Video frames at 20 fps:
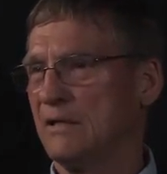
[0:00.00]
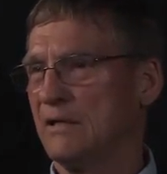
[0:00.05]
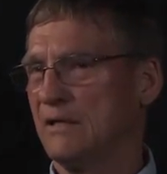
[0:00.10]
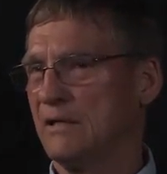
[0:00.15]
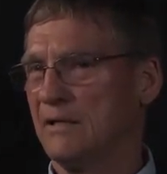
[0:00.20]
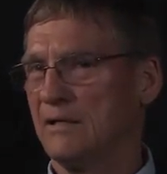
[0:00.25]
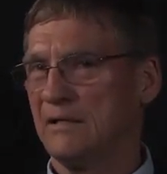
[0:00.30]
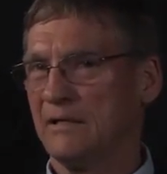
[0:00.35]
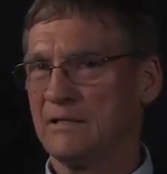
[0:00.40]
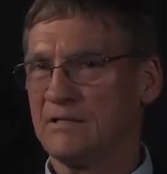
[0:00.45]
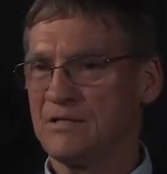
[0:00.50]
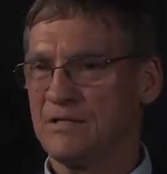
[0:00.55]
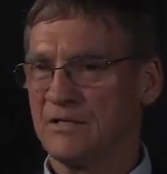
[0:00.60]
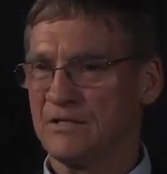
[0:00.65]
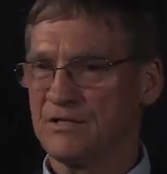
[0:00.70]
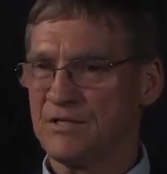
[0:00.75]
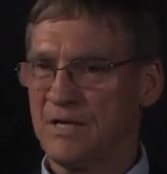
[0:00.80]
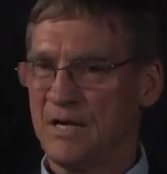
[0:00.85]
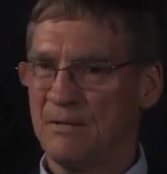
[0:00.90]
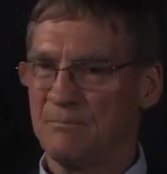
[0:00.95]
Uh, as an
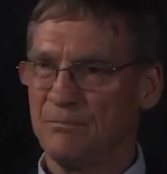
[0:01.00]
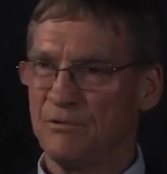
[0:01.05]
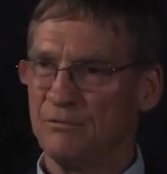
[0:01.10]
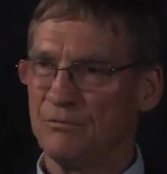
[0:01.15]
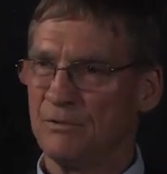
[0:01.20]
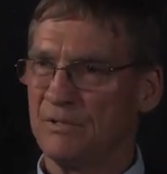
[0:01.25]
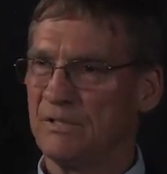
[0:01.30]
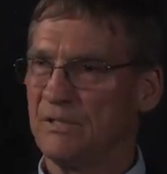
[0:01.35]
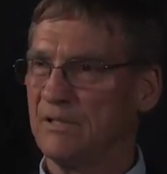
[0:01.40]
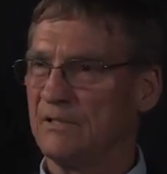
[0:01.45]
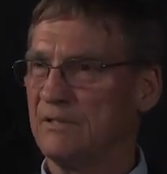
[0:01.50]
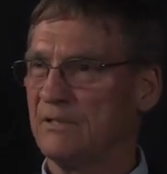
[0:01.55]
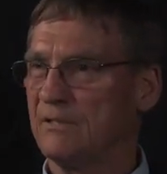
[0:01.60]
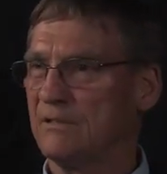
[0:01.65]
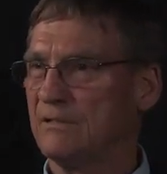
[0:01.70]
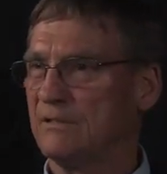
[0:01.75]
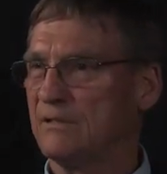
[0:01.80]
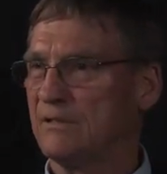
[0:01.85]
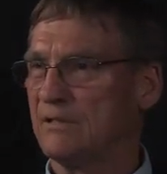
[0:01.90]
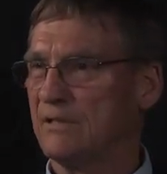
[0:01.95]
example, we
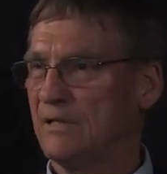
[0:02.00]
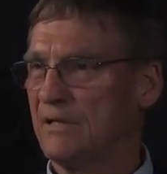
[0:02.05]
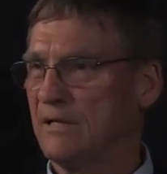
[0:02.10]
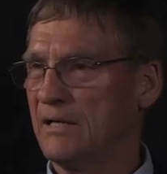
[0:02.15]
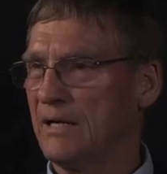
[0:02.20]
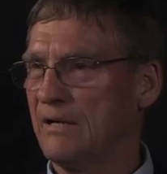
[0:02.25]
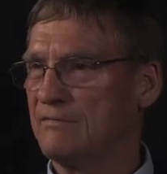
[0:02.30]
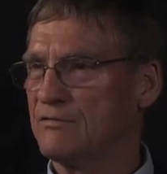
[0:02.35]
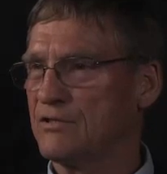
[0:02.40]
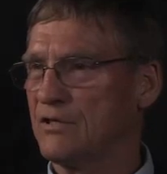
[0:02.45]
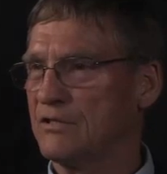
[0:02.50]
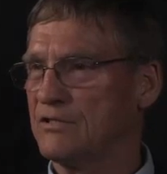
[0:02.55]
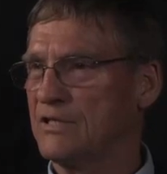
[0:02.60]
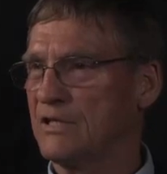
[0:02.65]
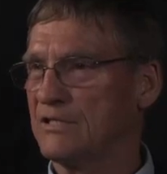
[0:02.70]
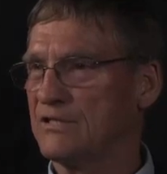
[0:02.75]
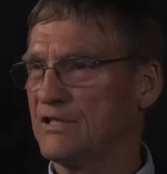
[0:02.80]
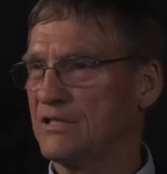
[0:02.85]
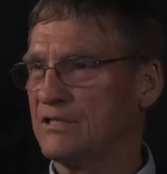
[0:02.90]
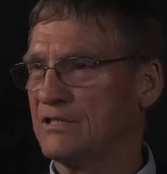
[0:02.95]
didn't uh, have such
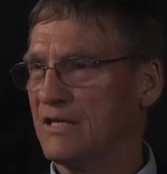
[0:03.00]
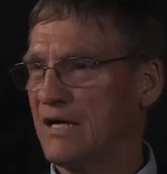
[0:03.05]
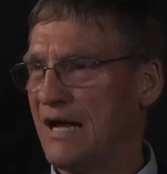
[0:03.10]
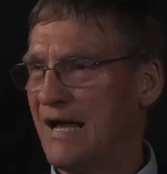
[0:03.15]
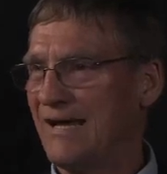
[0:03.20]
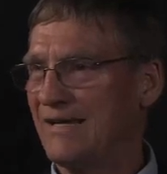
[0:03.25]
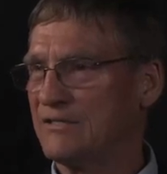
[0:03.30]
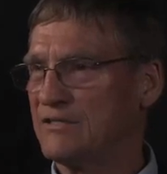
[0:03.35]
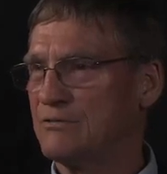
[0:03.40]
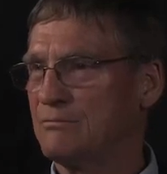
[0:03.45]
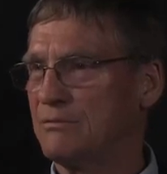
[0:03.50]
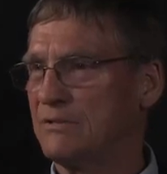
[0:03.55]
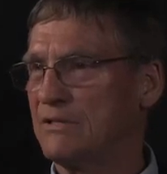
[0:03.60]
things as cots.